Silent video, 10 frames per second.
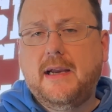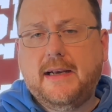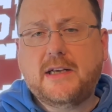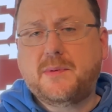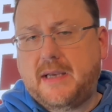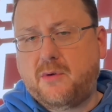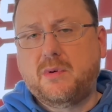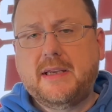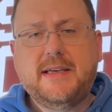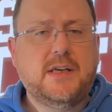and that's what they
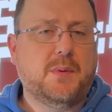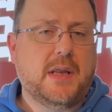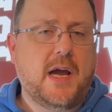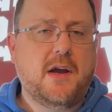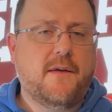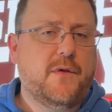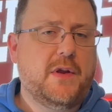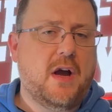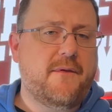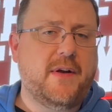really need to rely on for
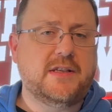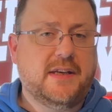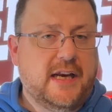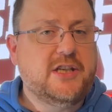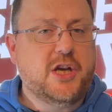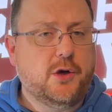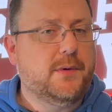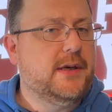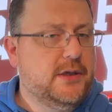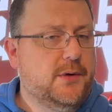the offense that they
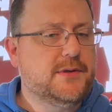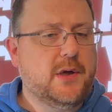generally do.